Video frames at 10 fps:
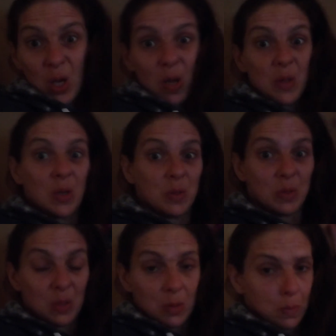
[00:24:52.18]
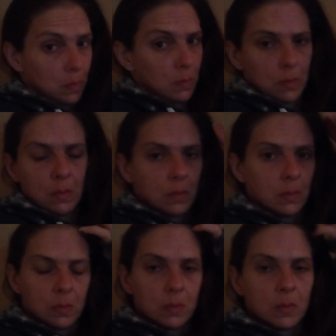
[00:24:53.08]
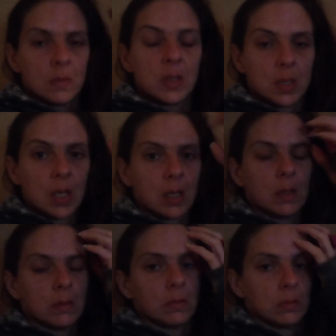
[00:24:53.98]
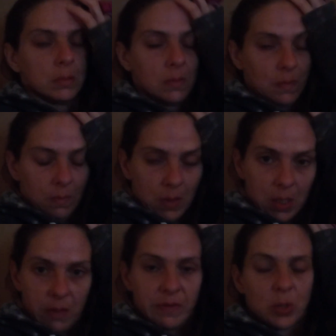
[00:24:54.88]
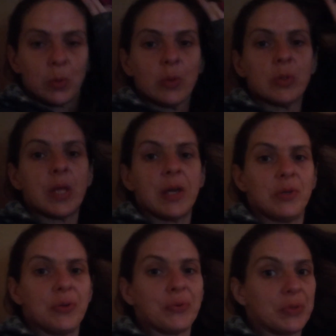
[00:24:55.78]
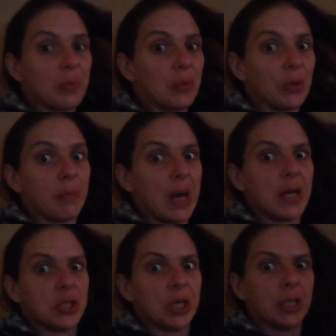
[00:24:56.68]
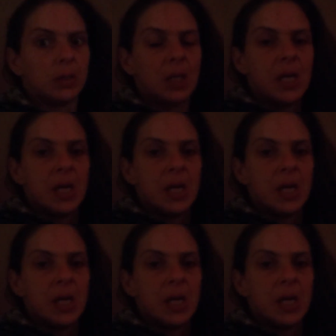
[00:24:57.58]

all those sick individuals that do some really bad shit,